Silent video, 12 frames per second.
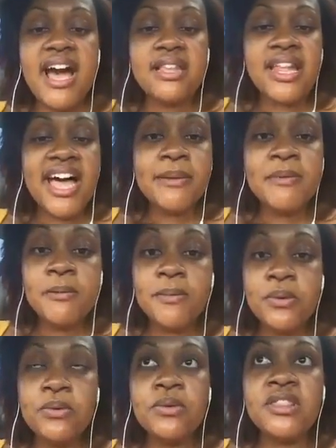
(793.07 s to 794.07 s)
A lot of
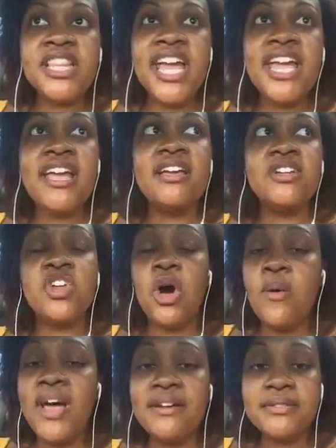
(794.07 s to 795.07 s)
people, they
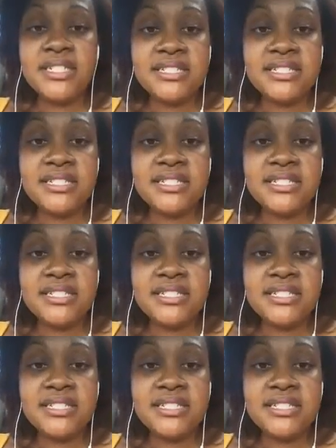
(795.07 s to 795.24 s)
don't have